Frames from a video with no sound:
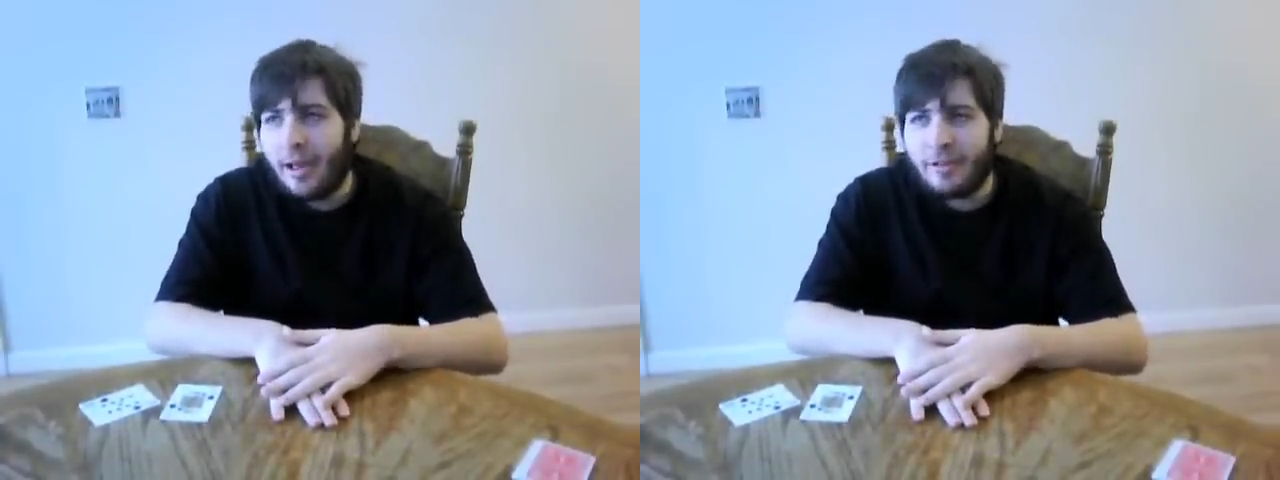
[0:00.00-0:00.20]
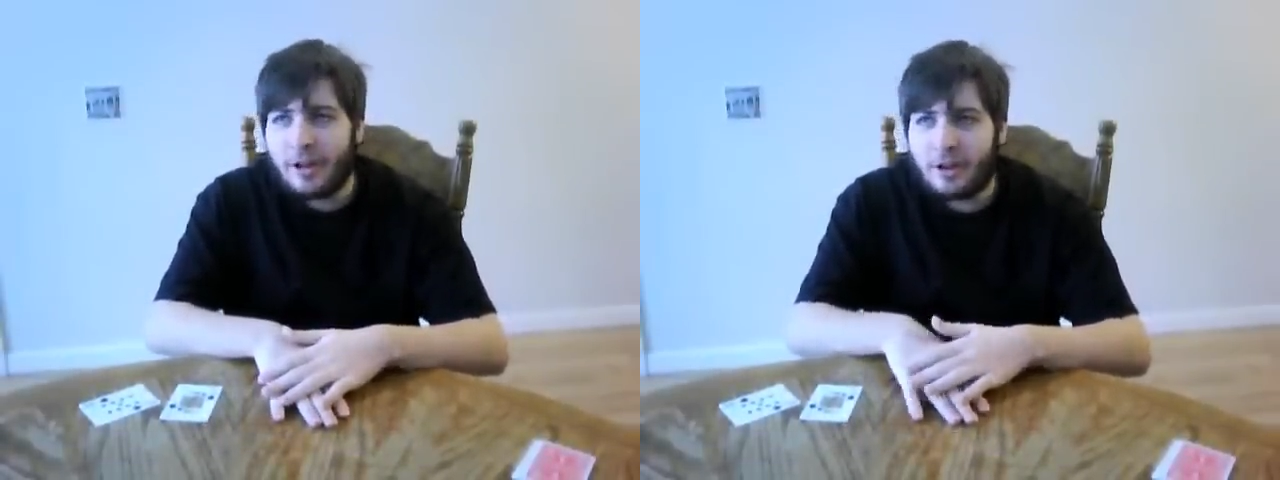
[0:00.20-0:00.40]

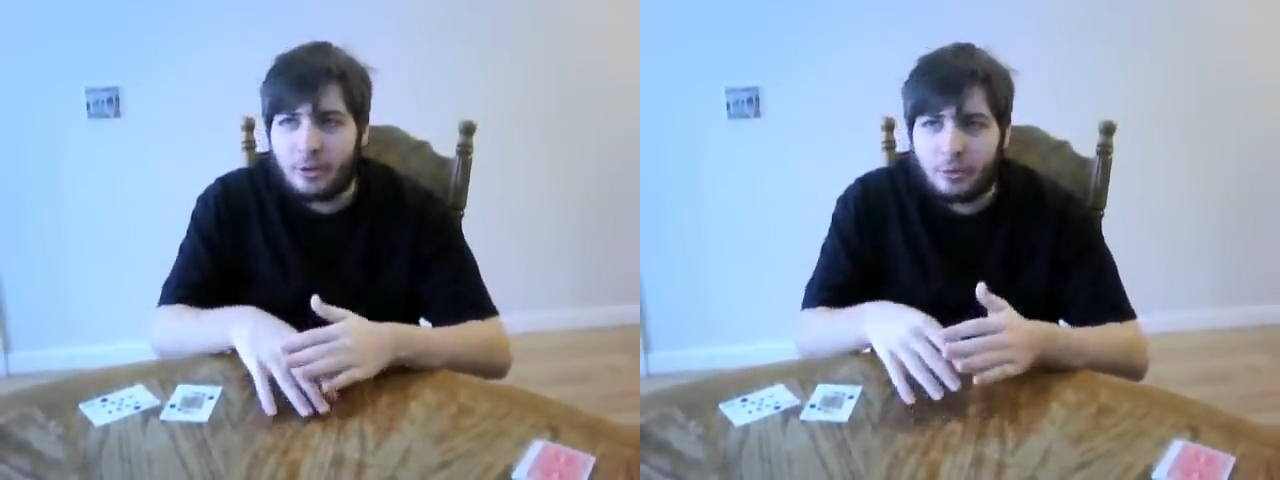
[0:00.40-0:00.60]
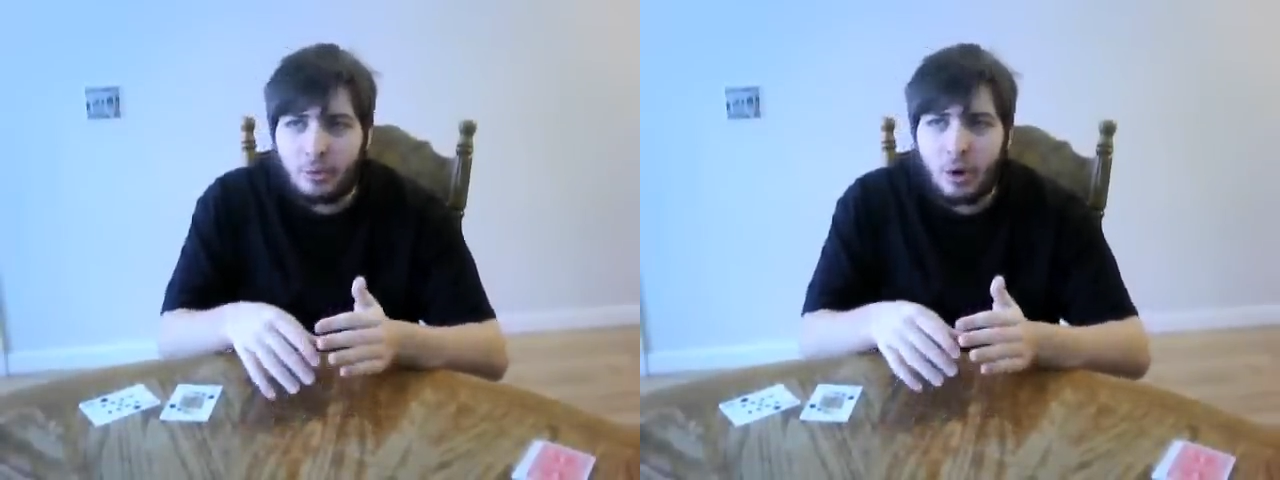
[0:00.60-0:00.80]
And then
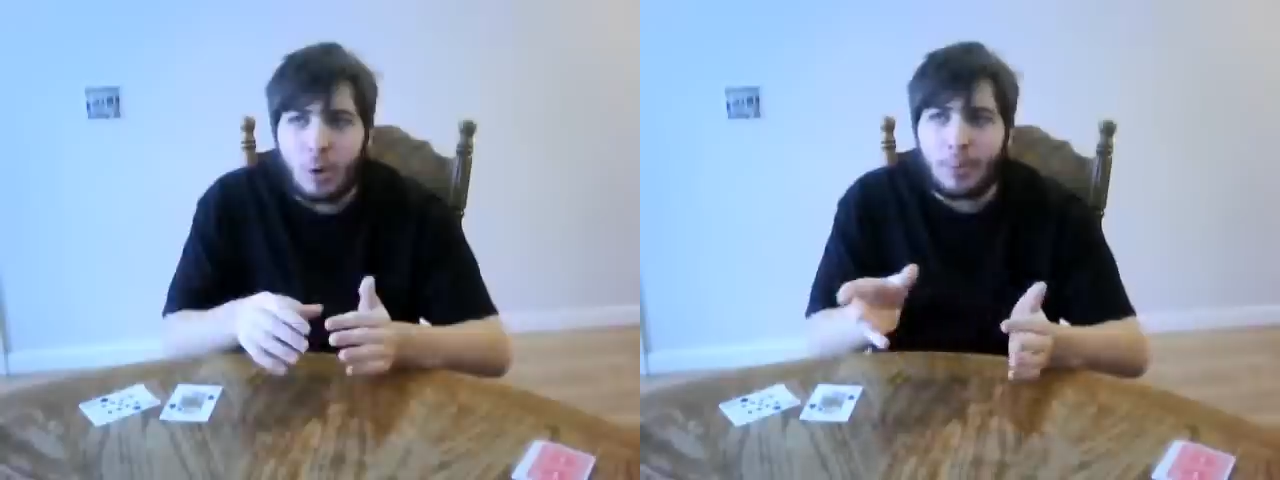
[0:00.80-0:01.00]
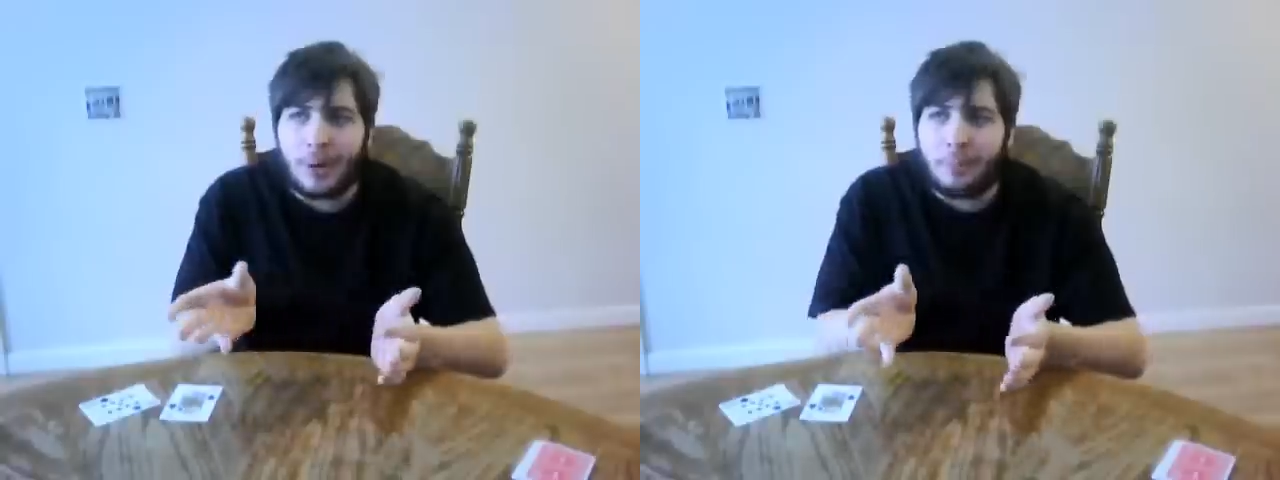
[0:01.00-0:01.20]
you
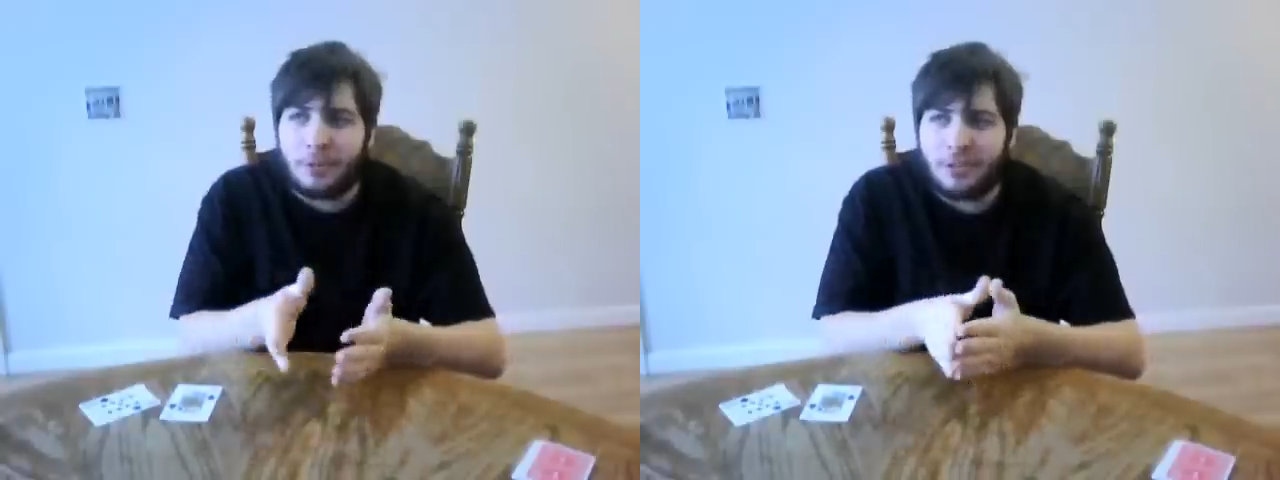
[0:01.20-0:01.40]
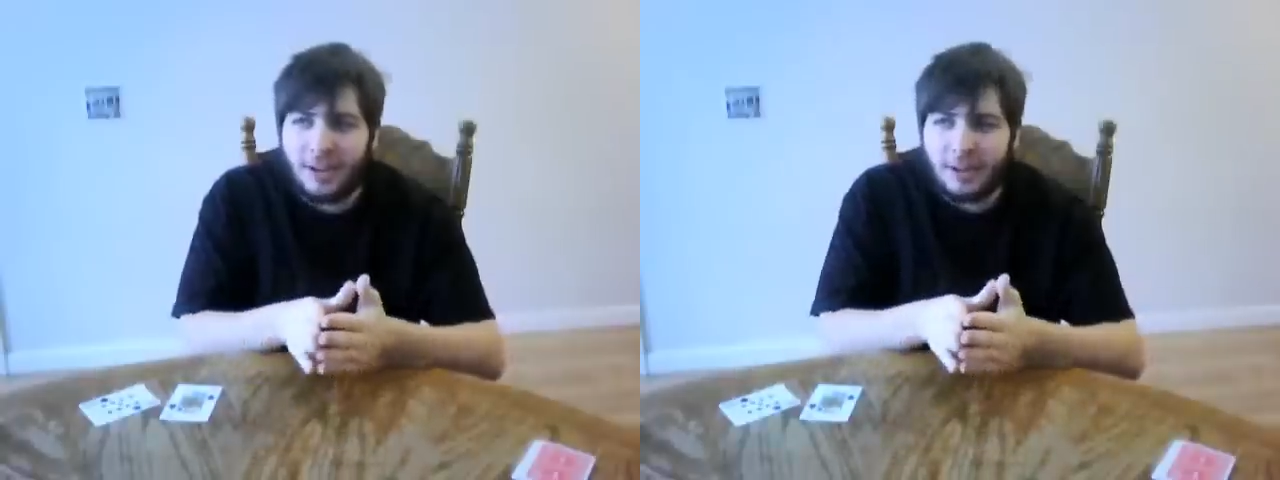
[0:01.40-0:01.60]
open up
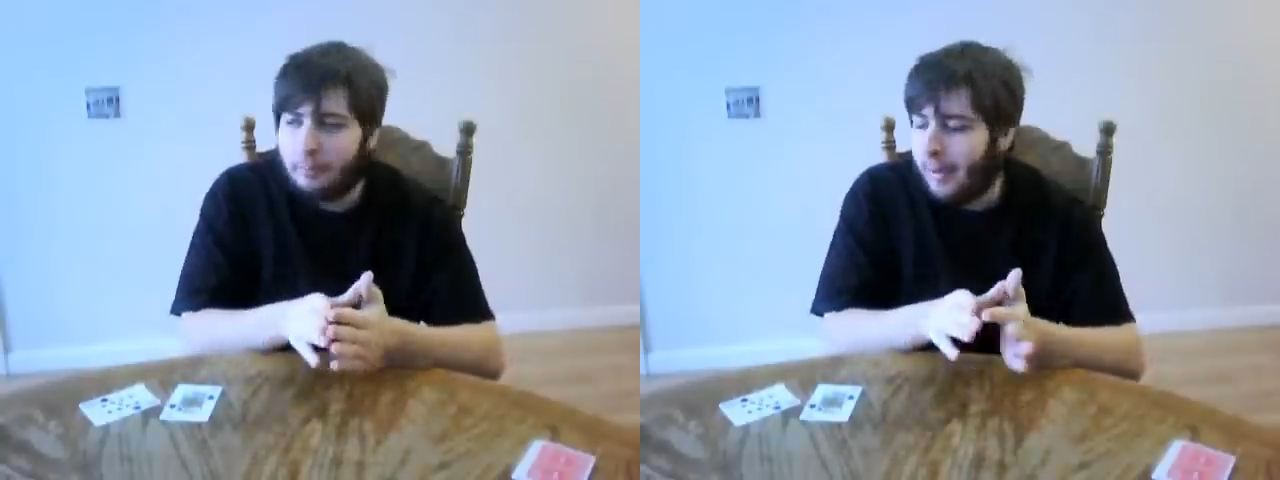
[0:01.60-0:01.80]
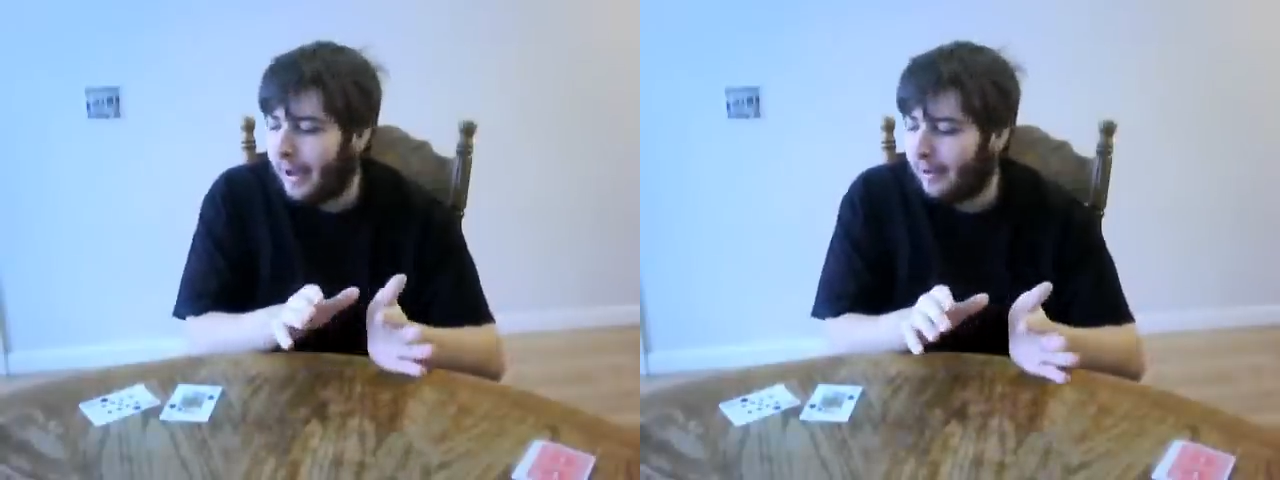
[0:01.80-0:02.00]
the
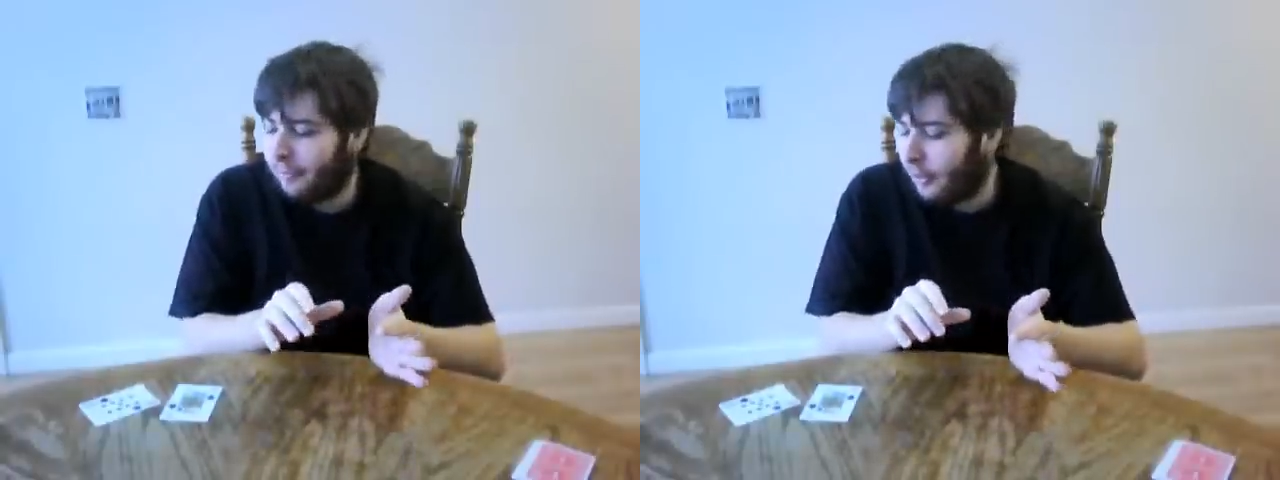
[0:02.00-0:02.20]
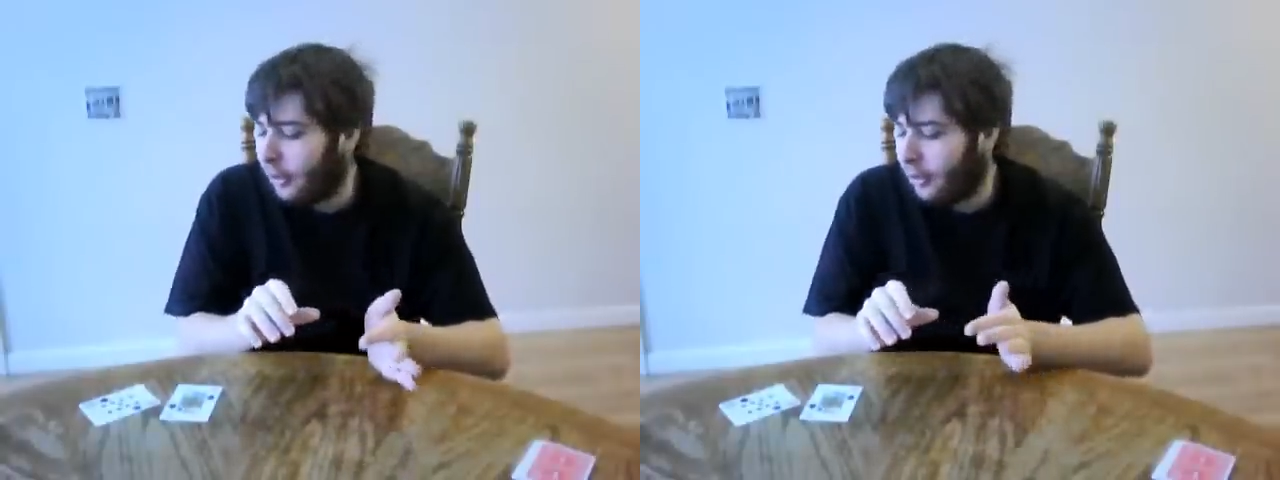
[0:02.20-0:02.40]
second pack
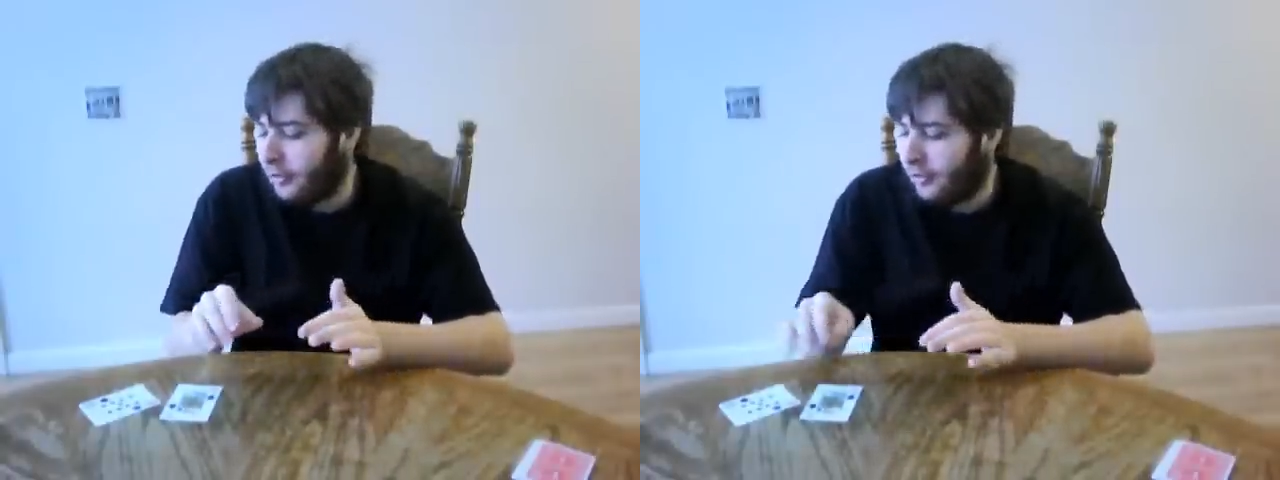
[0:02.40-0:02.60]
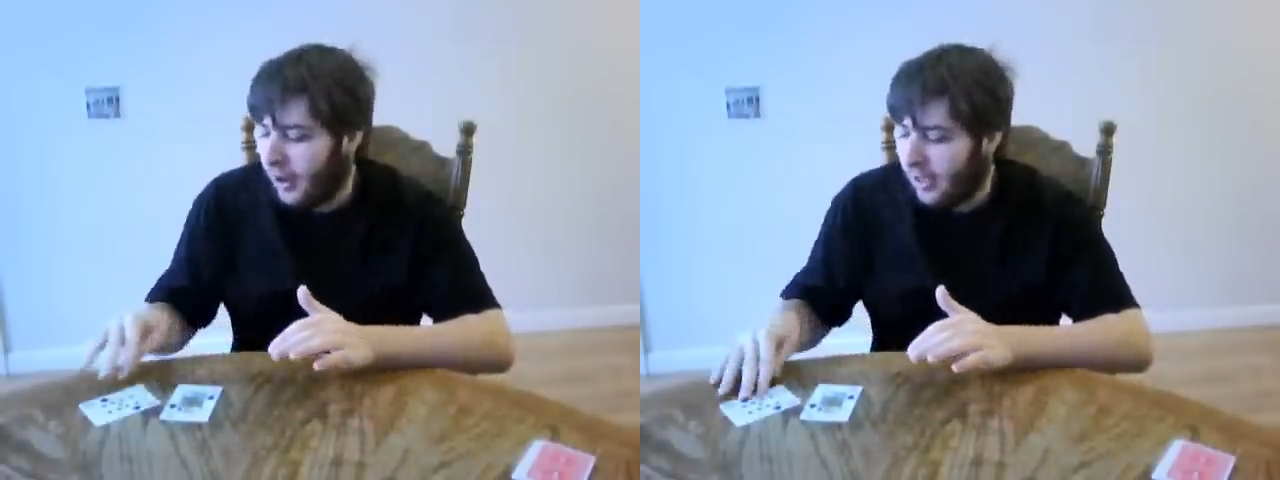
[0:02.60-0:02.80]
of cards,